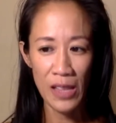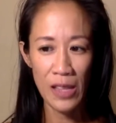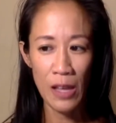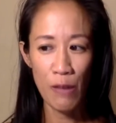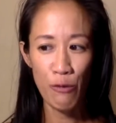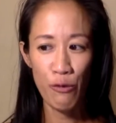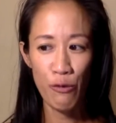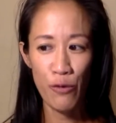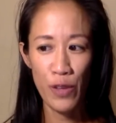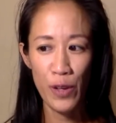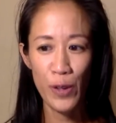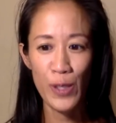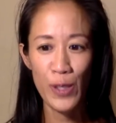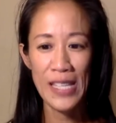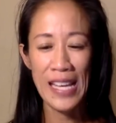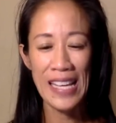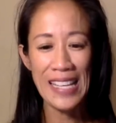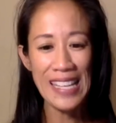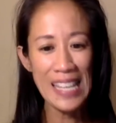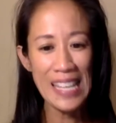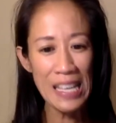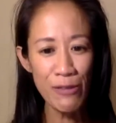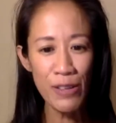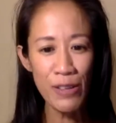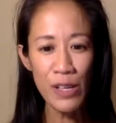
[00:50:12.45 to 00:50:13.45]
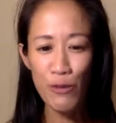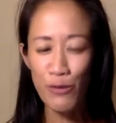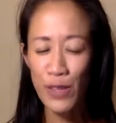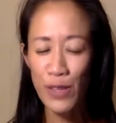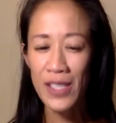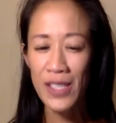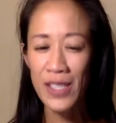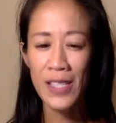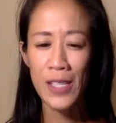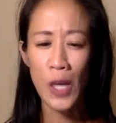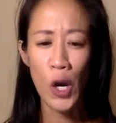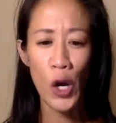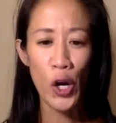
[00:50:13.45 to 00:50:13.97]
That feels that even if this
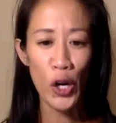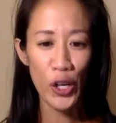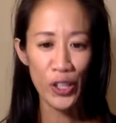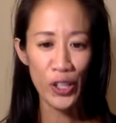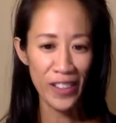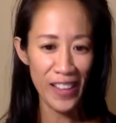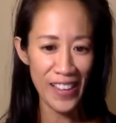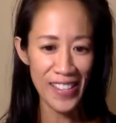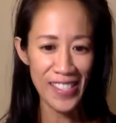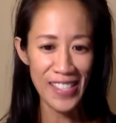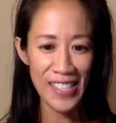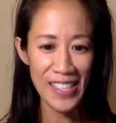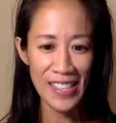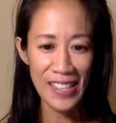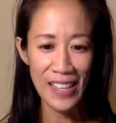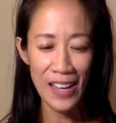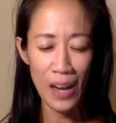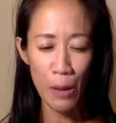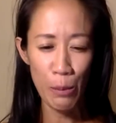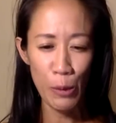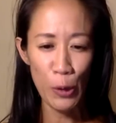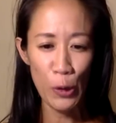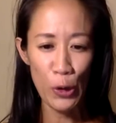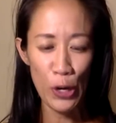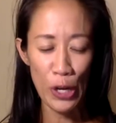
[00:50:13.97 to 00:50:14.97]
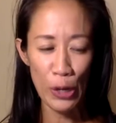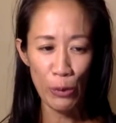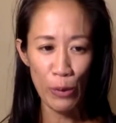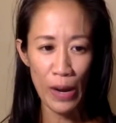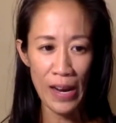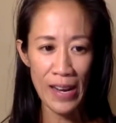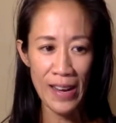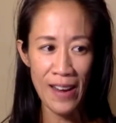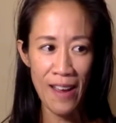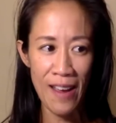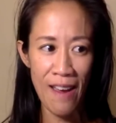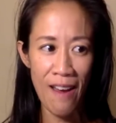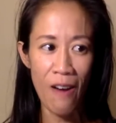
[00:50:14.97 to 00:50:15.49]
is a hard lesson that I'm learning right
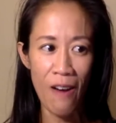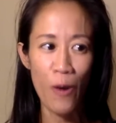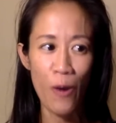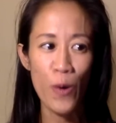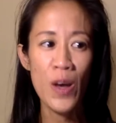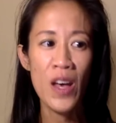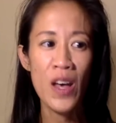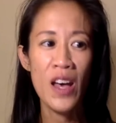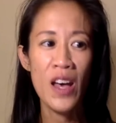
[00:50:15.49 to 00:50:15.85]
now,